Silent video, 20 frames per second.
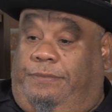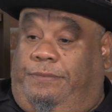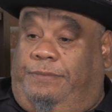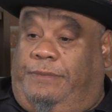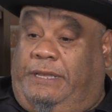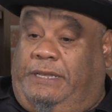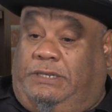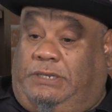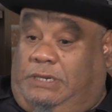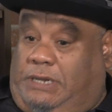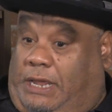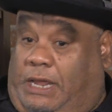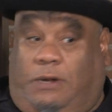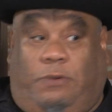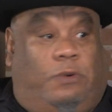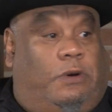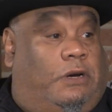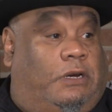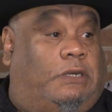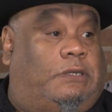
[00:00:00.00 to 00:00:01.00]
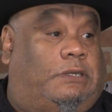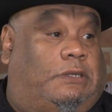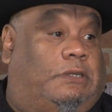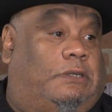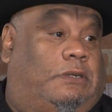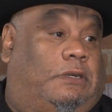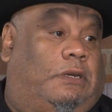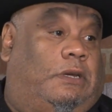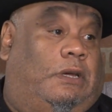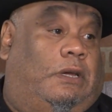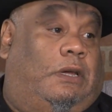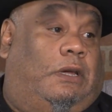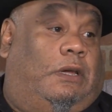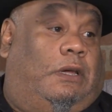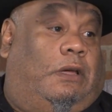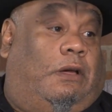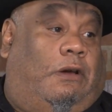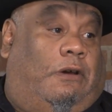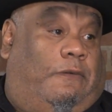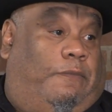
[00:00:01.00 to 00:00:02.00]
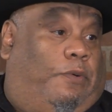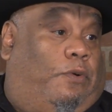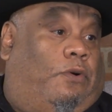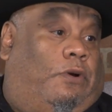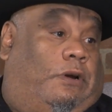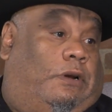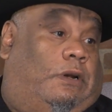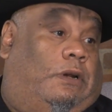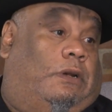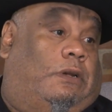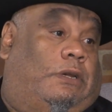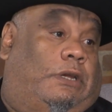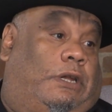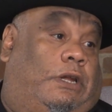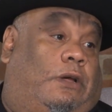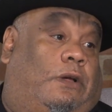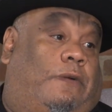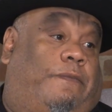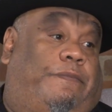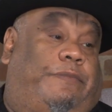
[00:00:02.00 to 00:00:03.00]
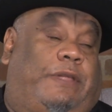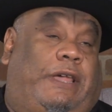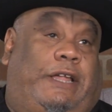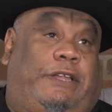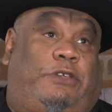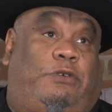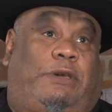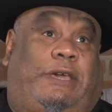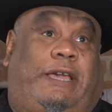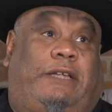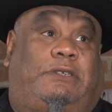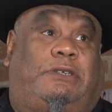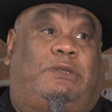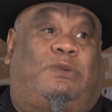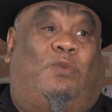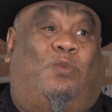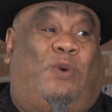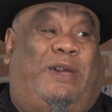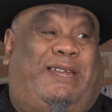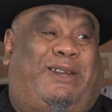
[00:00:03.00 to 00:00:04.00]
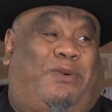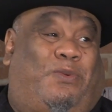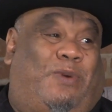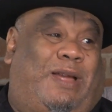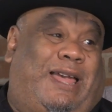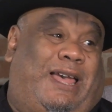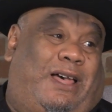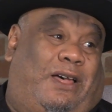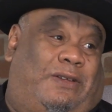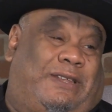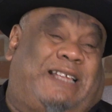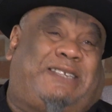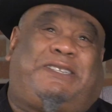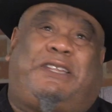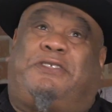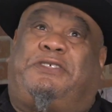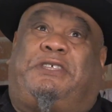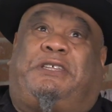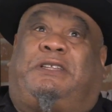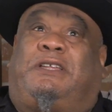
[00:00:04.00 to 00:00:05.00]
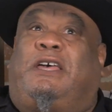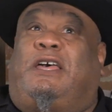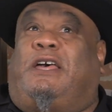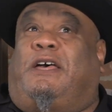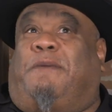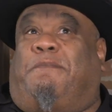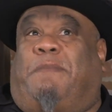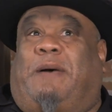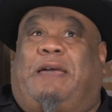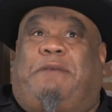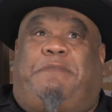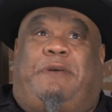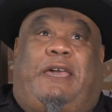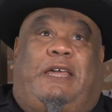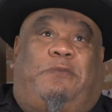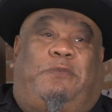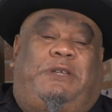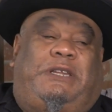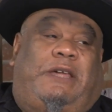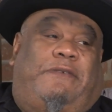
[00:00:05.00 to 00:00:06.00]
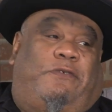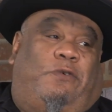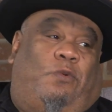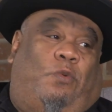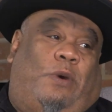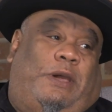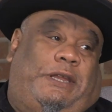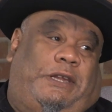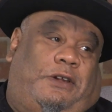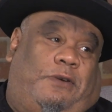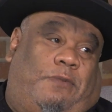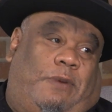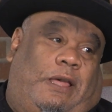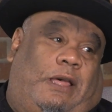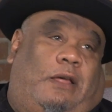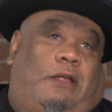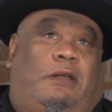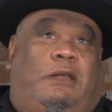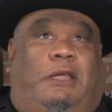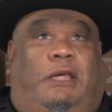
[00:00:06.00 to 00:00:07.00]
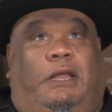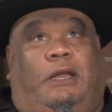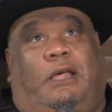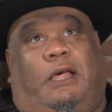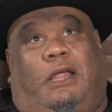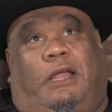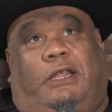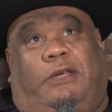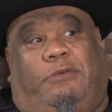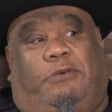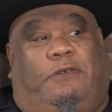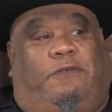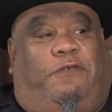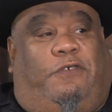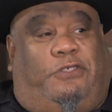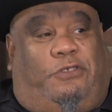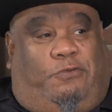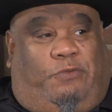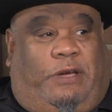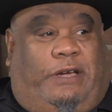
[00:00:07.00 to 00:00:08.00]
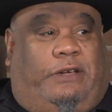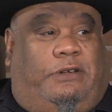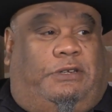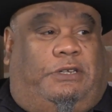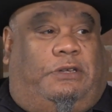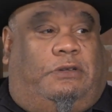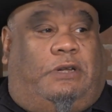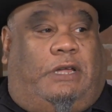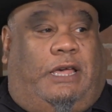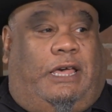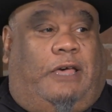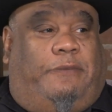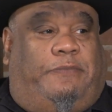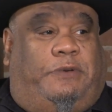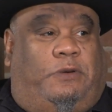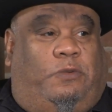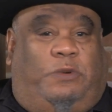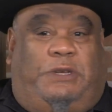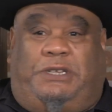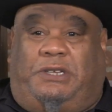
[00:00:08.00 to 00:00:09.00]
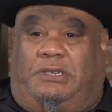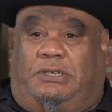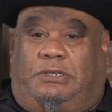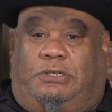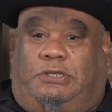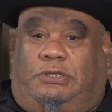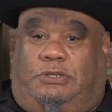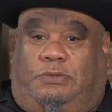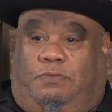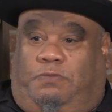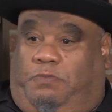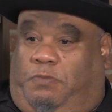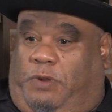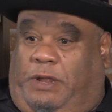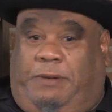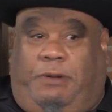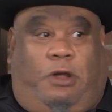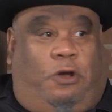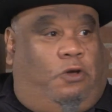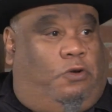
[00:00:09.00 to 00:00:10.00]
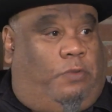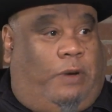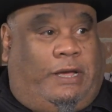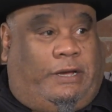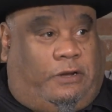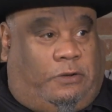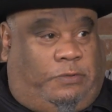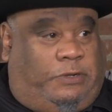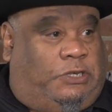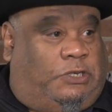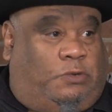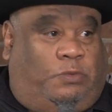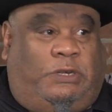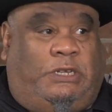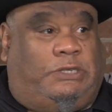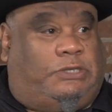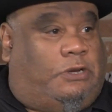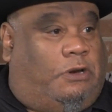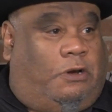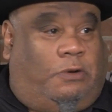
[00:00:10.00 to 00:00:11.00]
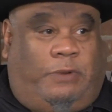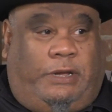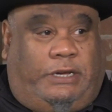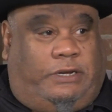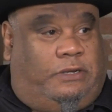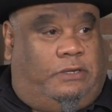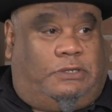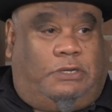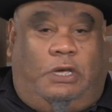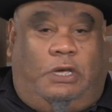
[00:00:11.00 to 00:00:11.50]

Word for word: these networks are important, you know, and you can't just wait around. That's another thing. My band, we never waited around in Hollywood for the record deal to happen. We just made our own record. We just released our own records.